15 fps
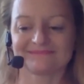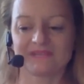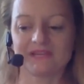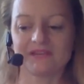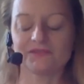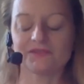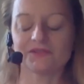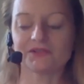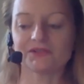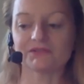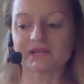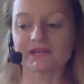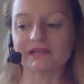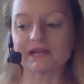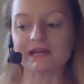If you're in a
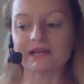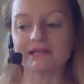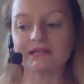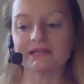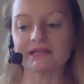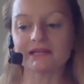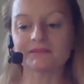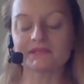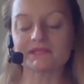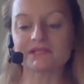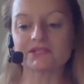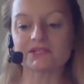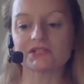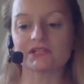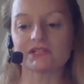reclining
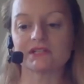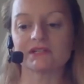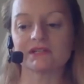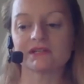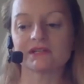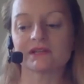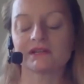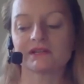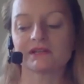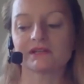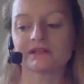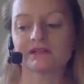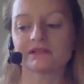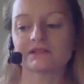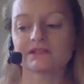position,
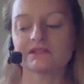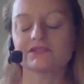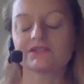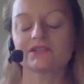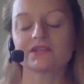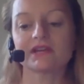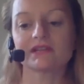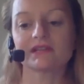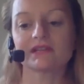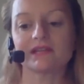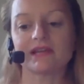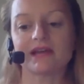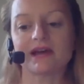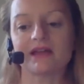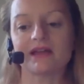just gently
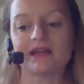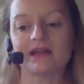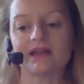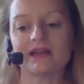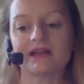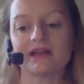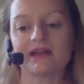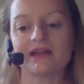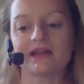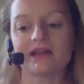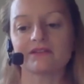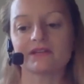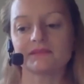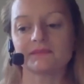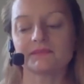gather
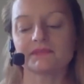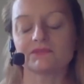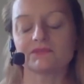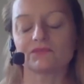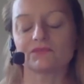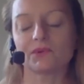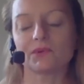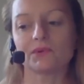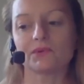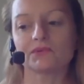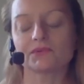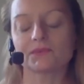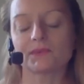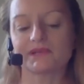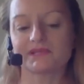in your
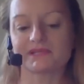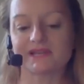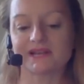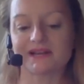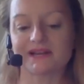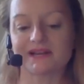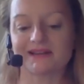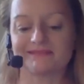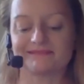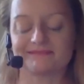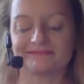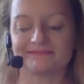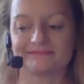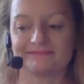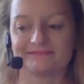limbs and roll to one
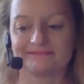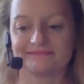side.